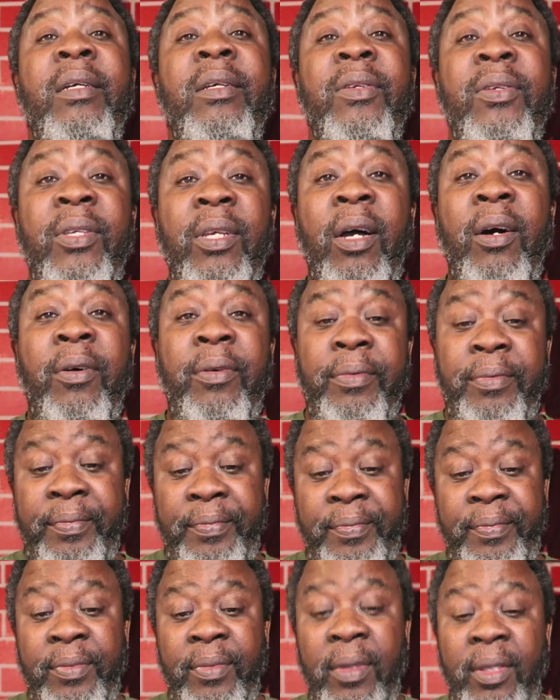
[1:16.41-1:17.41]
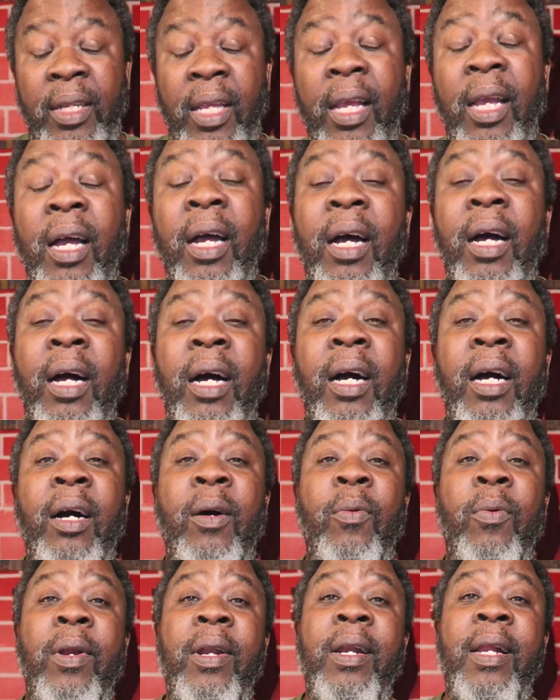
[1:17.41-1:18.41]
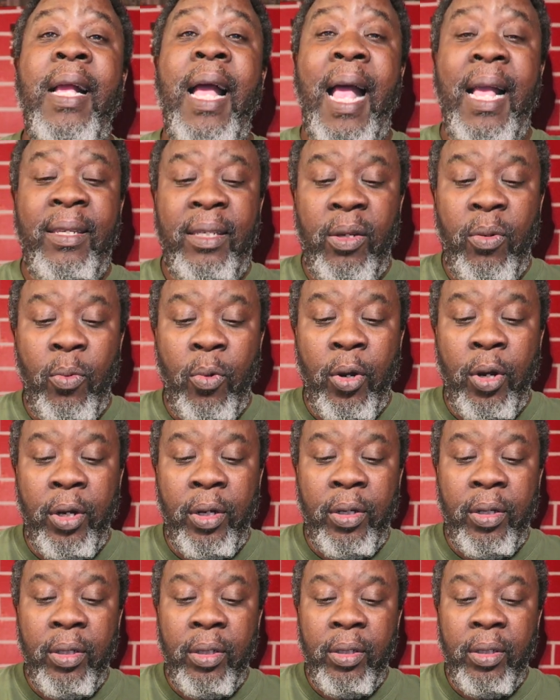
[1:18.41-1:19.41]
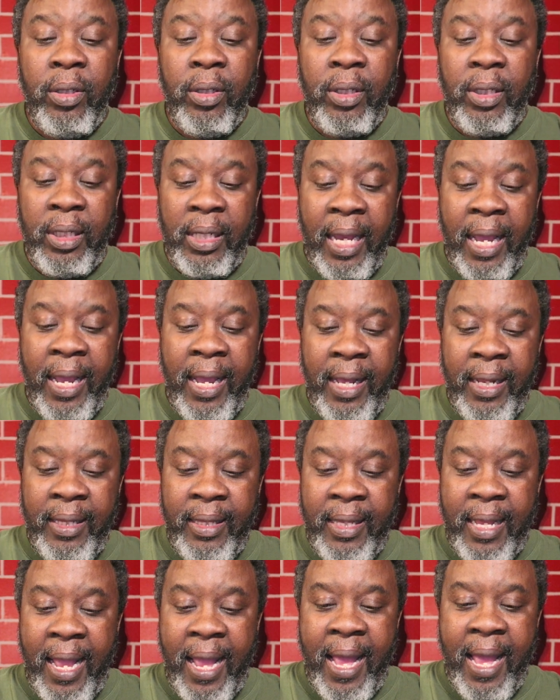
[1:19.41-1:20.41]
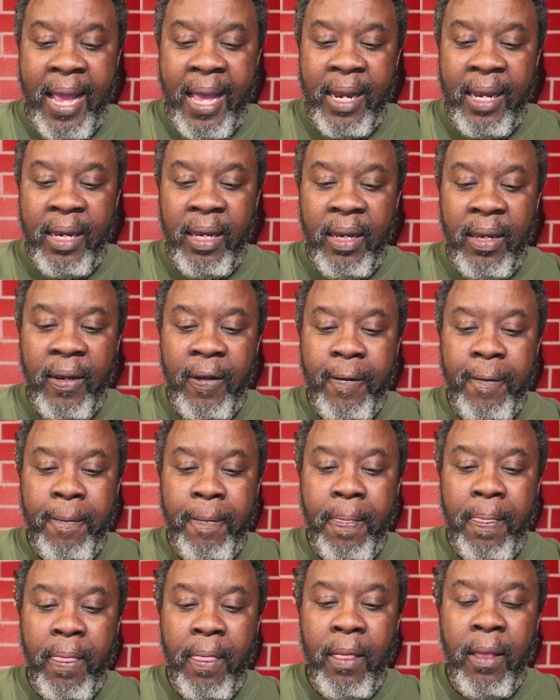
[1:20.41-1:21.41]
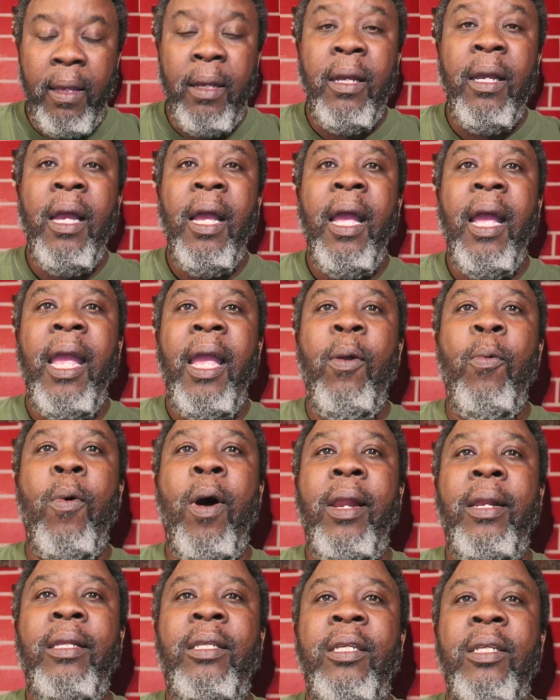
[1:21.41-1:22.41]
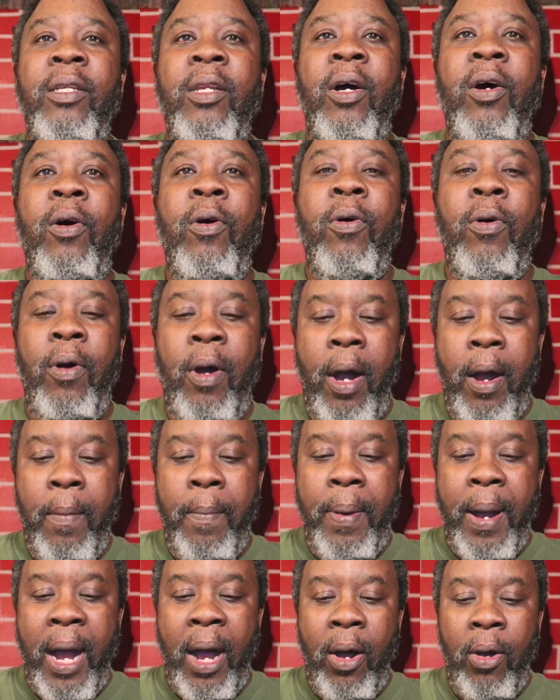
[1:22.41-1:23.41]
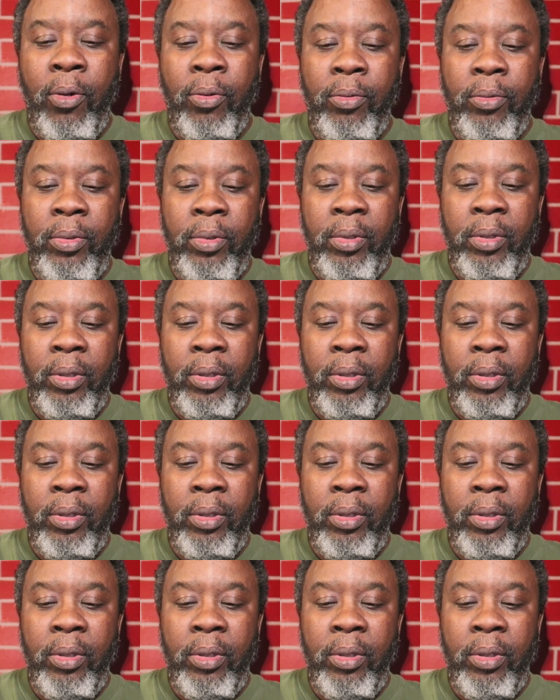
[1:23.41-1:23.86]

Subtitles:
So, one of the guys at work said that he wanted to know about